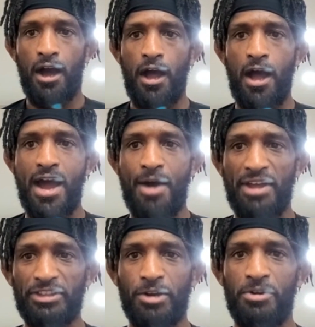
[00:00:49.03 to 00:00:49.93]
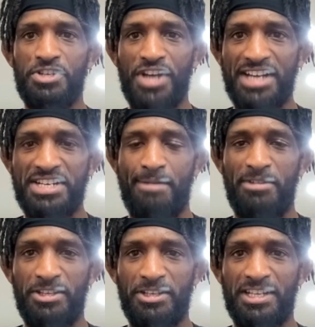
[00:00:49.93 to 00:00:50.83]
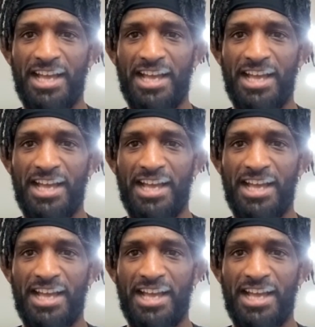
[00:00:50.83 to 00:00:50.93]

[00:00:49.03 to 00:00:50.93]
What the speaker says: I would have to go with Josh Emmett, dude.